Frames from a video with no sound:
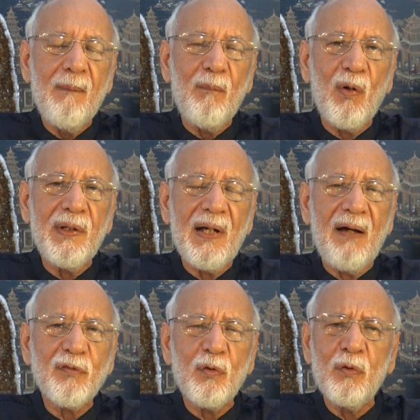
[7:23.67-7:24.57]
Morning,
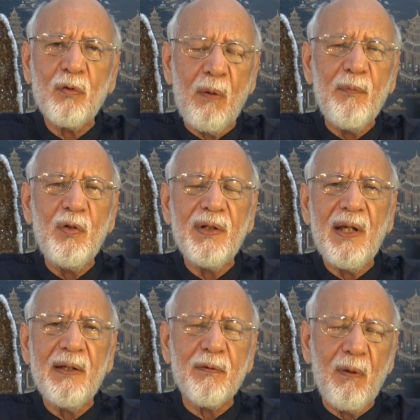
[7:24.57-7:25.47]
afternoon,
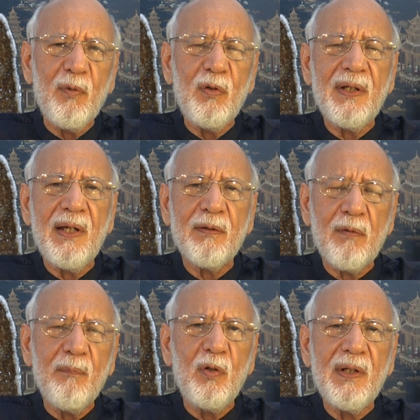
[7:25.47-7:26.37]

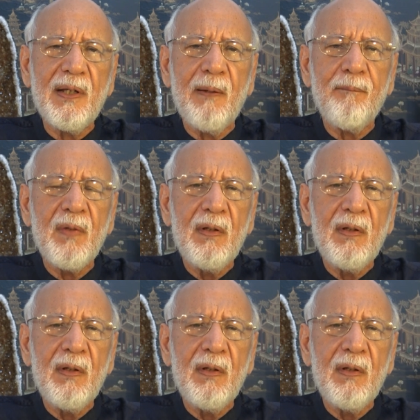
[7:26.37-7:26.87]
communicate.